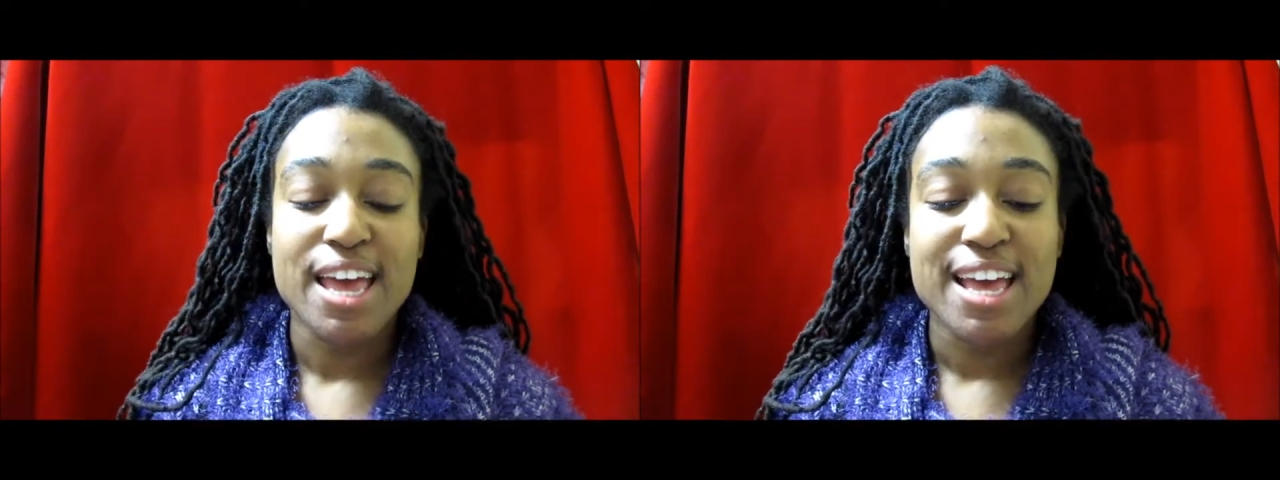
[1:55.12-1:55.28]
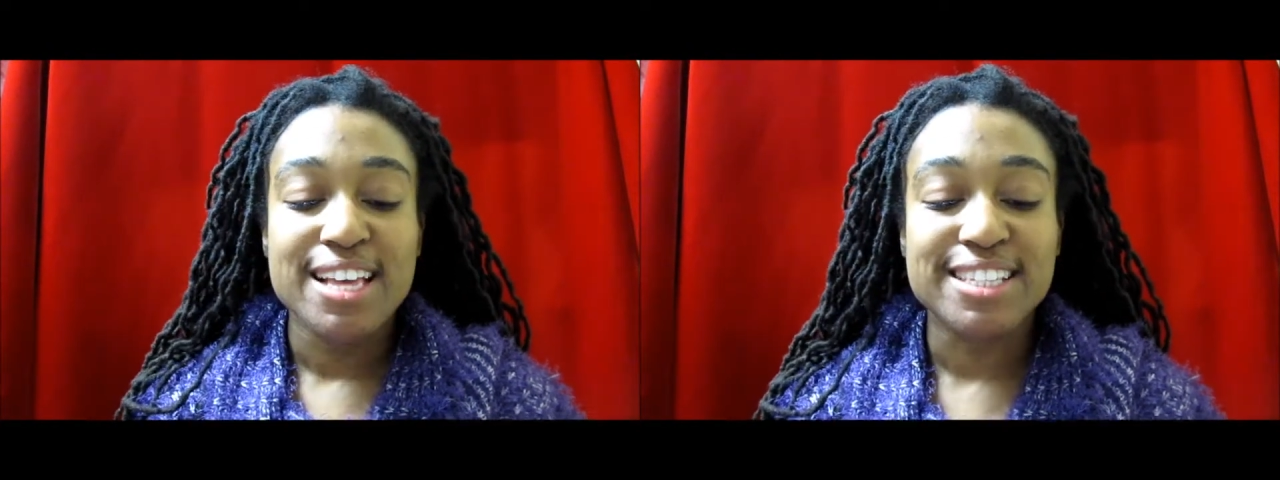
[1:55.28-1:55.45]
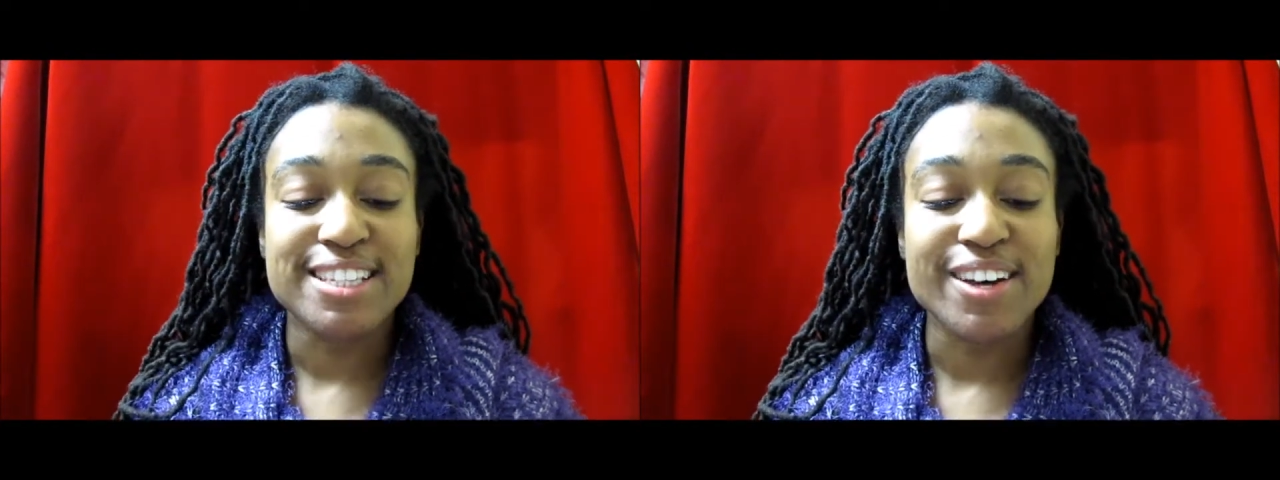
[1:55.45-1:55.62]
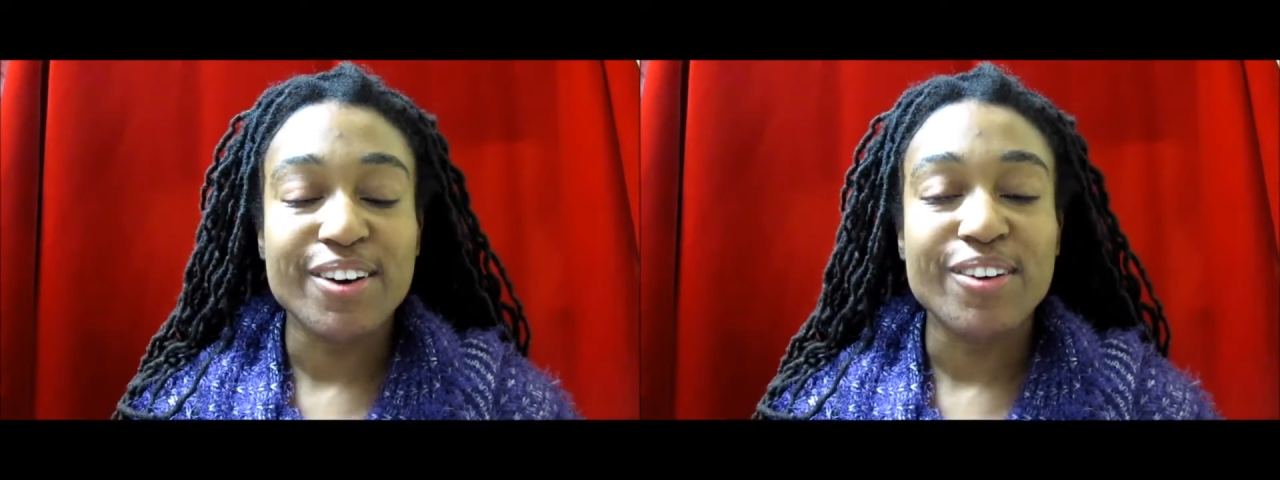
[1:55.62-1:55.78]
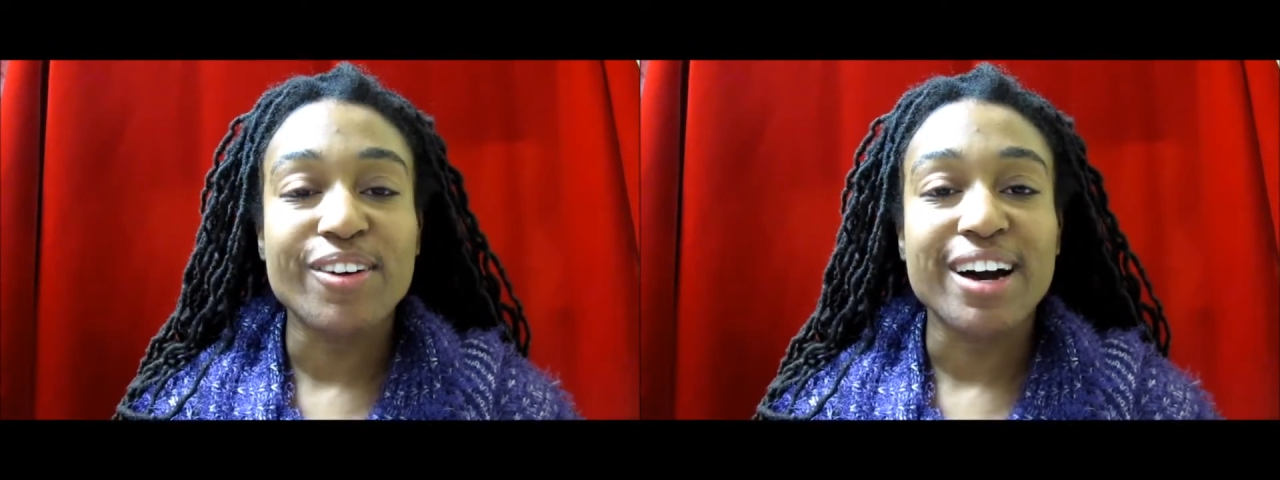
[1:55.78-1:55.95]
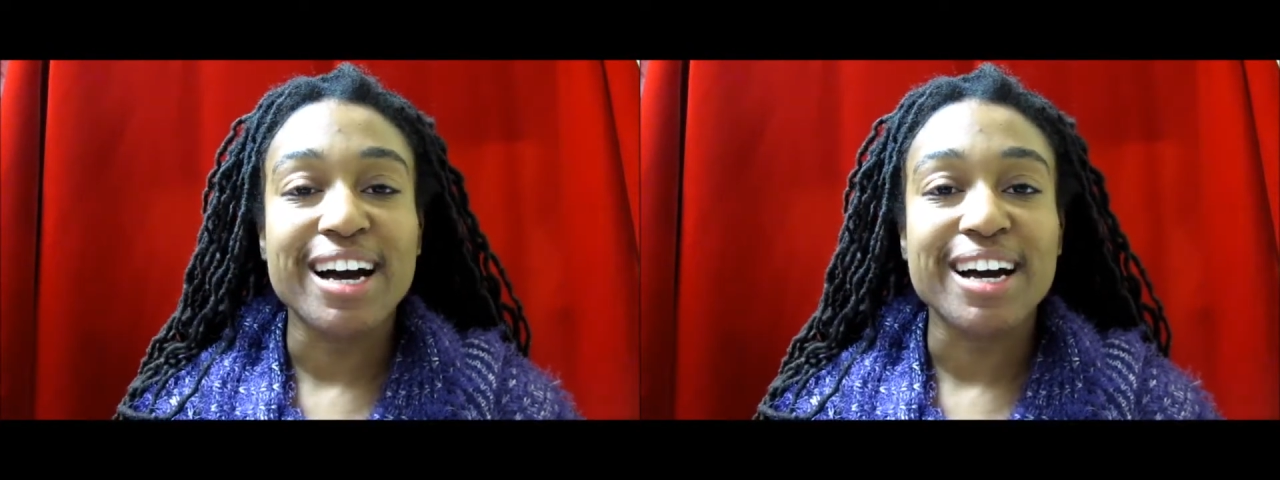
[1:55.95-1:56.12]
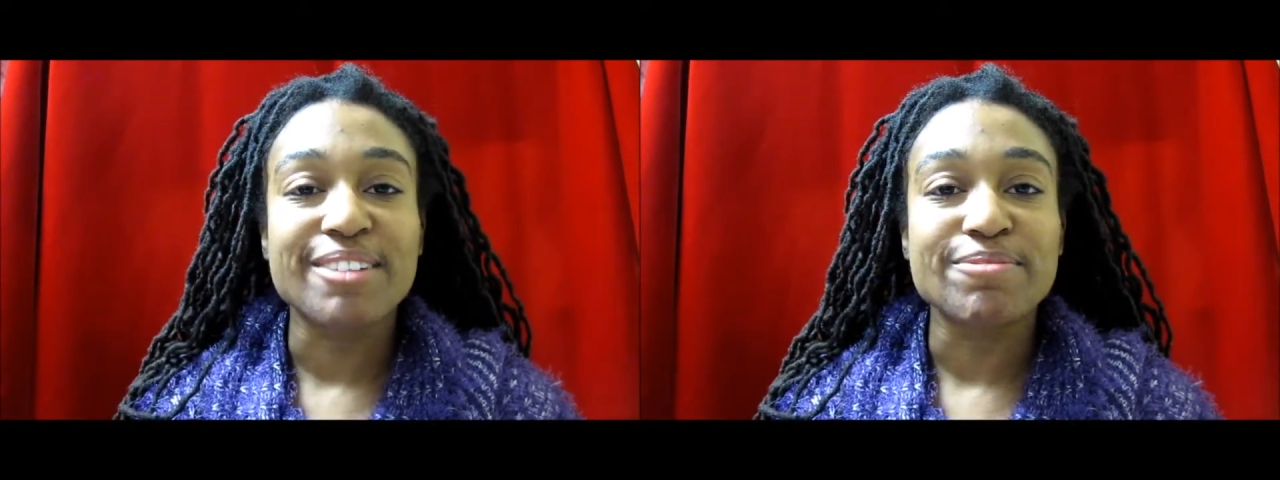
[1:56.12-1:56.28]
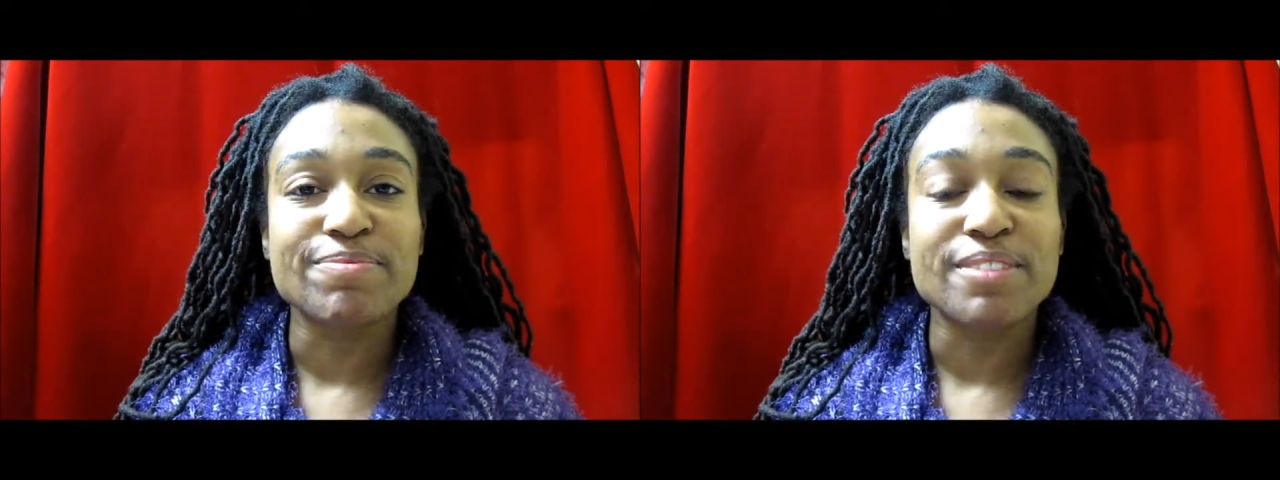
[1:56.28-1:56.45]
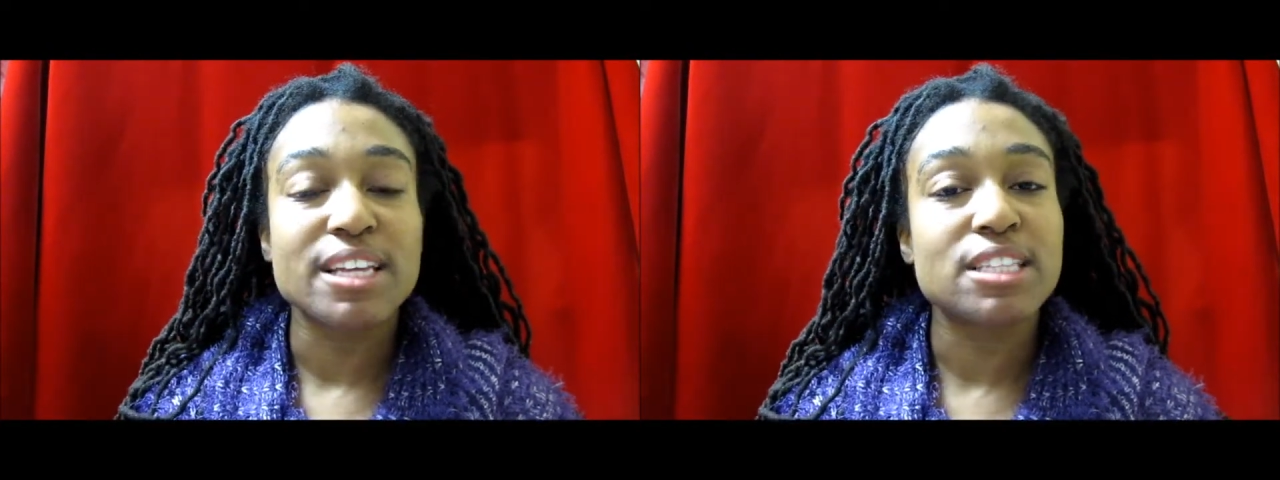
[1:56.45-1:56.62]
So
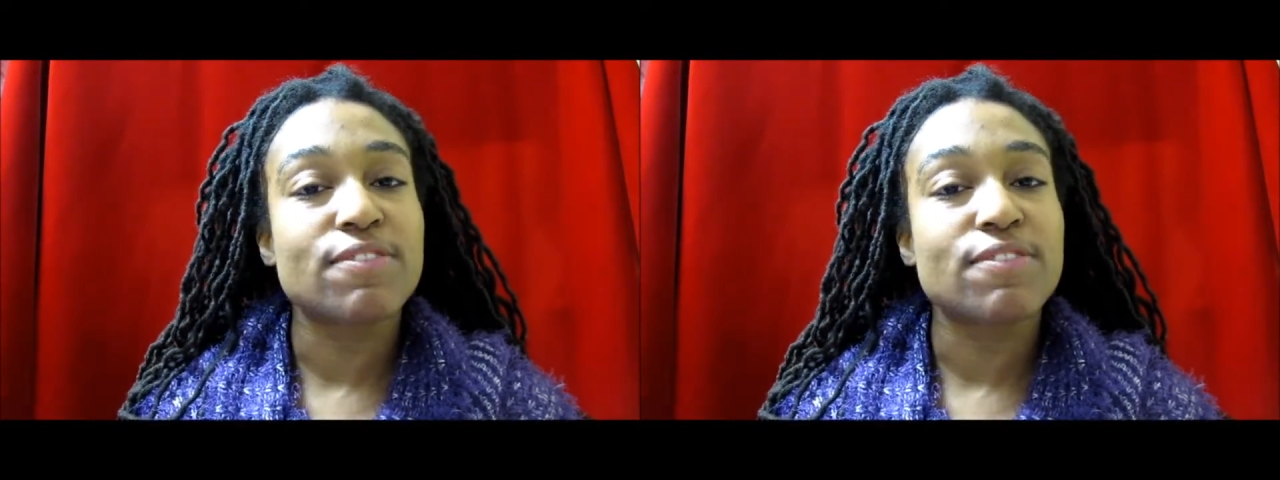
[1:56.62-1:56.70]
it's